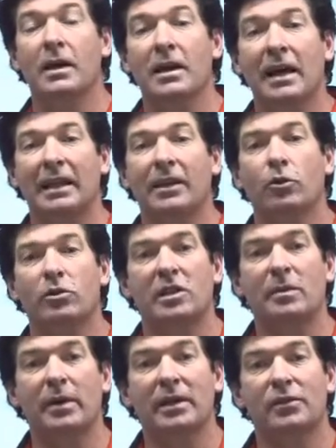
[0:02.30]
Hello, North
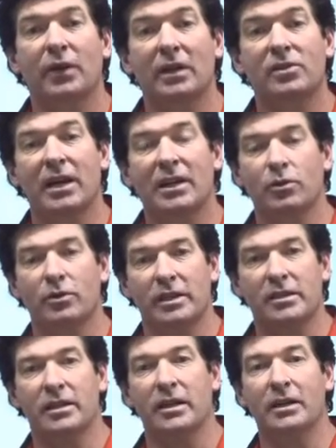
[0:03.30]
Sydney Bears fans. Daniel
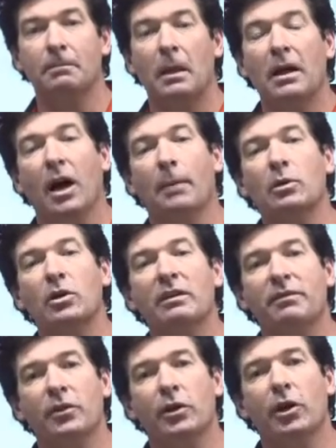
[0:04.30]
Dickson here. I'm
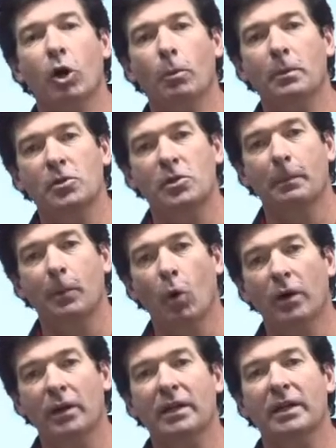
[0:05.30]
looking for your help and
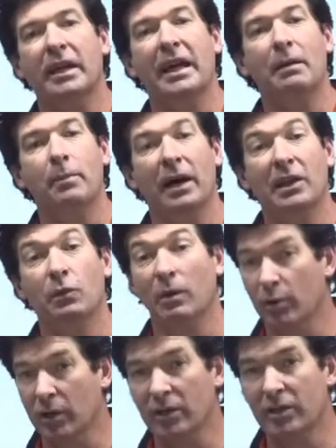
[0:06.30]
support in a campaign that we're
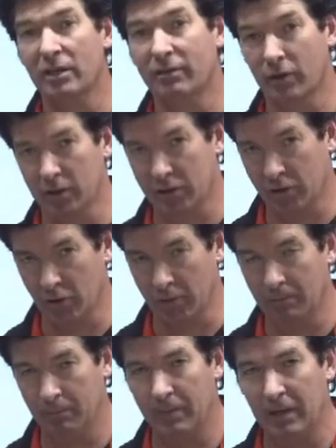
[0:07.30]
bringing to you very soon.
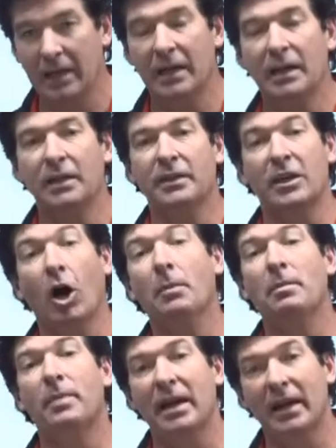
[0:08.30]
The I'm a
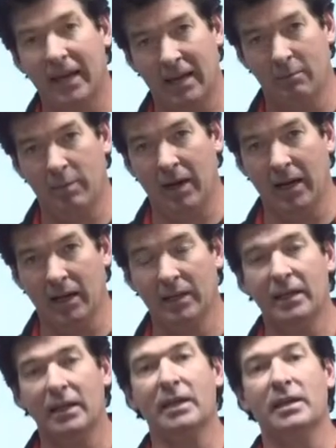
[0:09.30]
Bear campaign
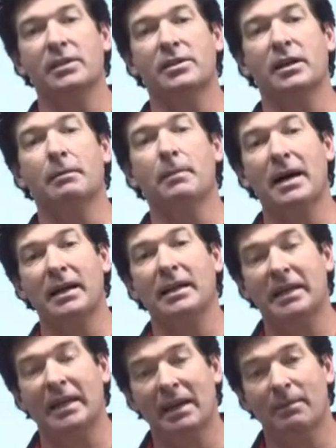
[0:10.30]
is a
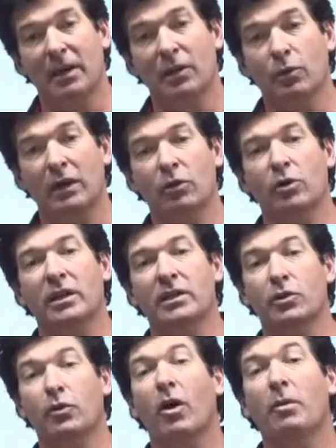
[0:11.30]
marketing campaign that we're looking to
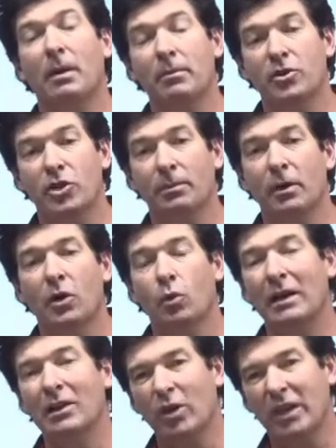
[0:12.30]
grow a membership.
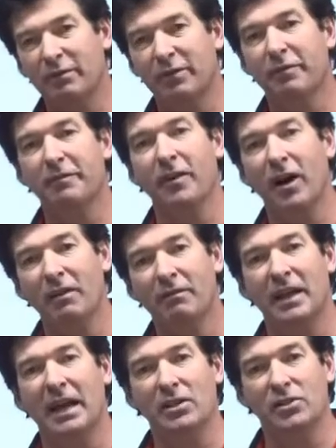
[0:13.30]
We're looking for
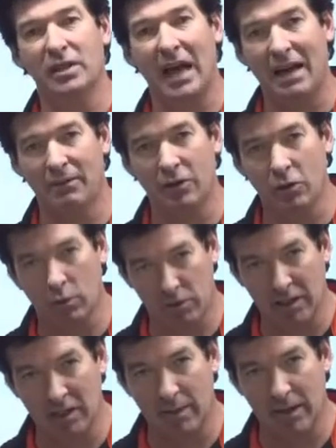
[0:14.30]
5,000 avid North
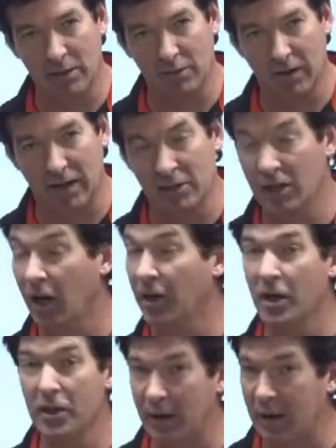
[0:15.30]
Sydney Bears fans. I
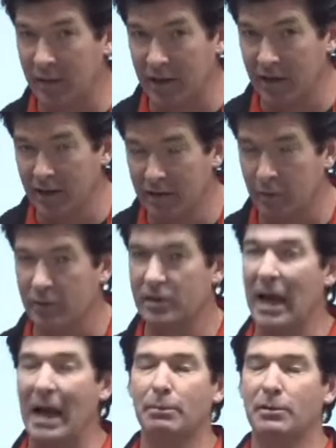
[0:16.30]
know they're out there. There is
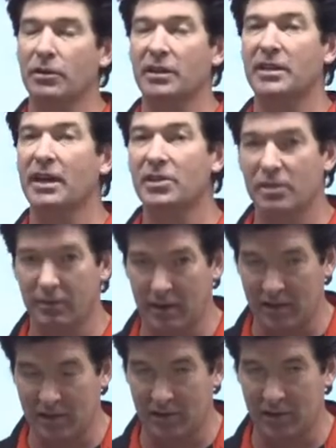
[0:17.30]
absolutely tens of
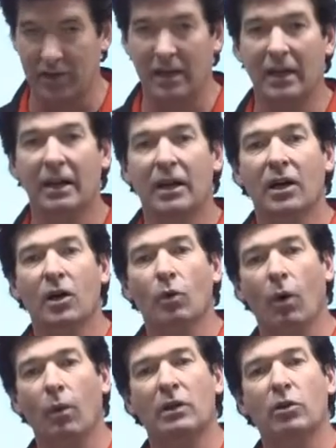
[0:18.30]
thousands.
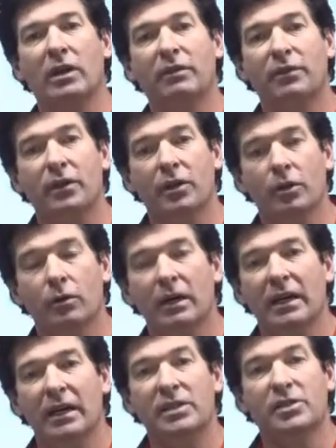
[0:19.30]
What we're looking for you
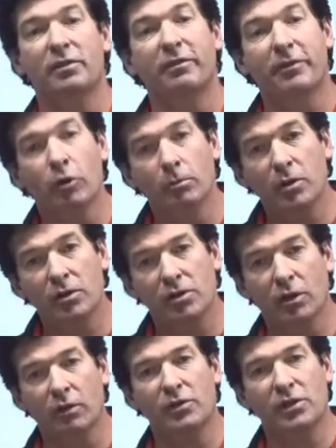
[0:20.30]
is to film
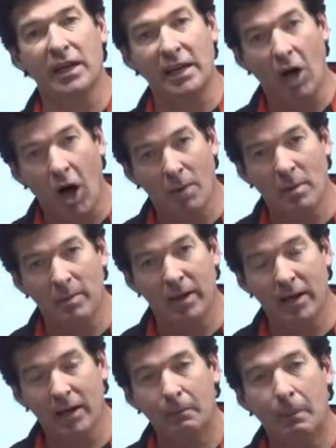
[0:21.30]
yourself saying, I'm a
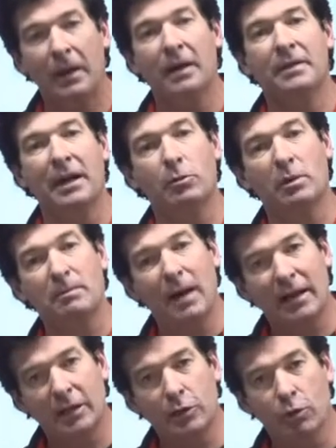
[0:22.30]
Bear. That'll be
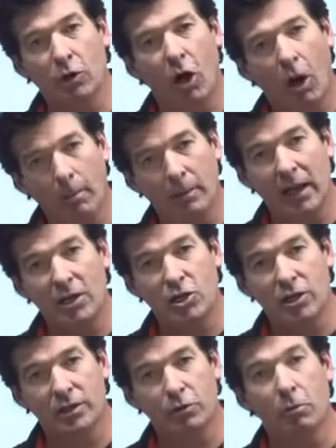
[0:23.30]
made into a
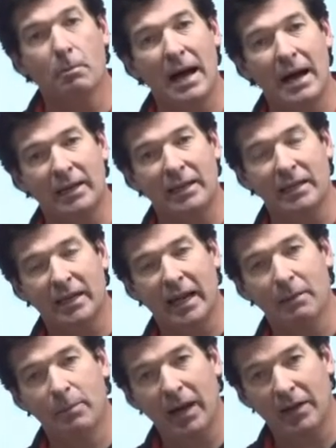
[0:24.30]
compilation, to a marketing
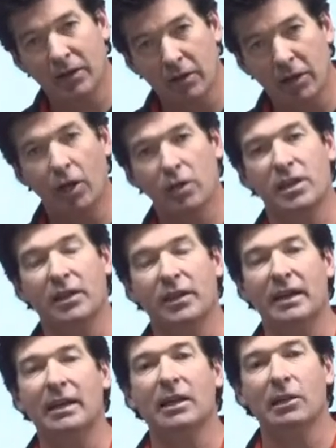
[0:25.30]
campaign that goes out
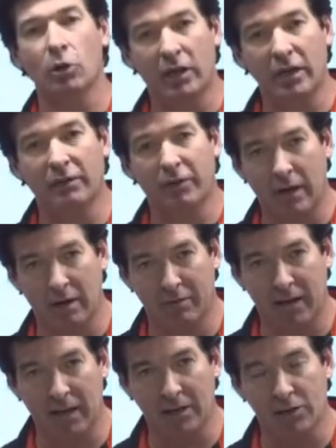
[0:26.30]
there looking for our
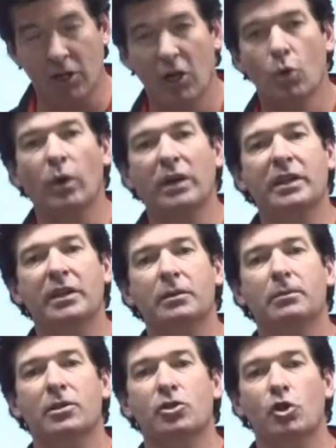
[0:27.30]
fans. We need
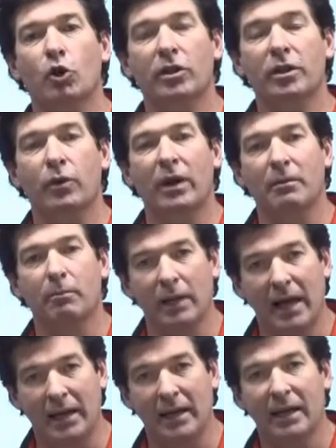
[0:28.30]
them to join the Red and
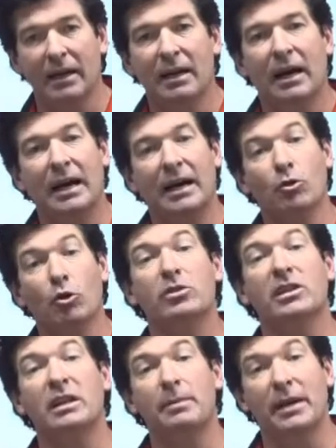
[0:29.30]
Black North
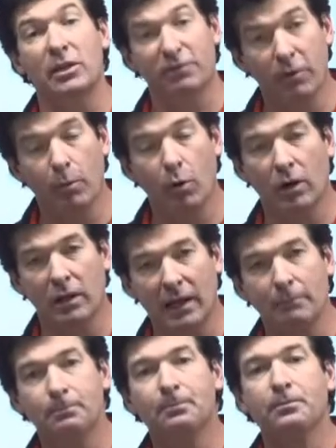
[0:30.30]
Sydney Bears Football
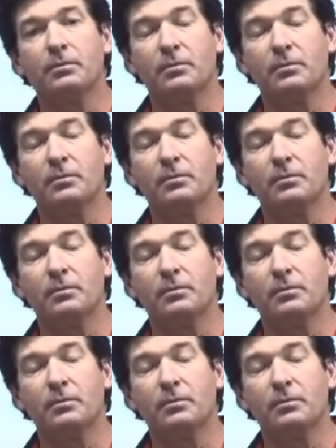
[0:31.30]
Club